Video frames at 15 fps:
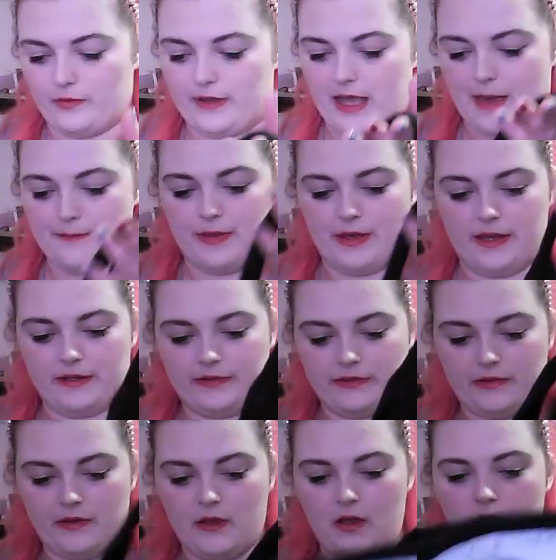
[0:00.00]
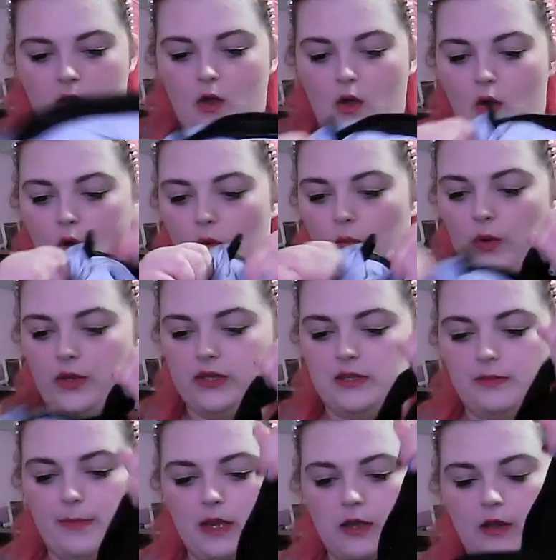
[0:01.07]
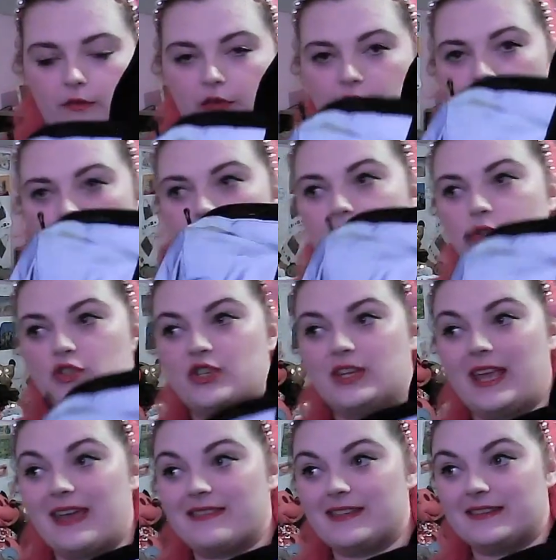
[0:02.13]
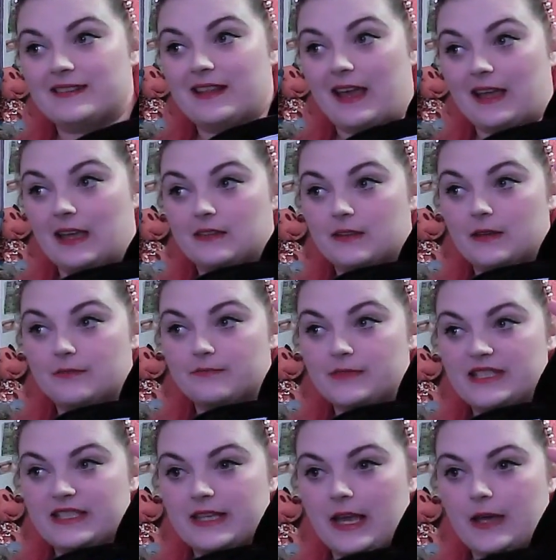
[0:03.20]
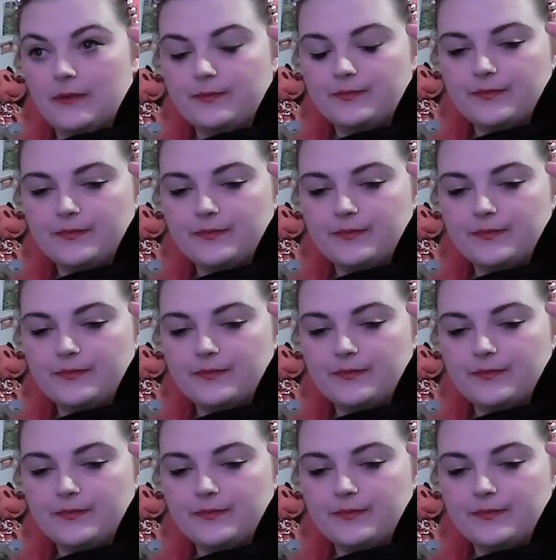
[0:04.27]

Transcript: campus. When you spend over so much, you get this like as a discount.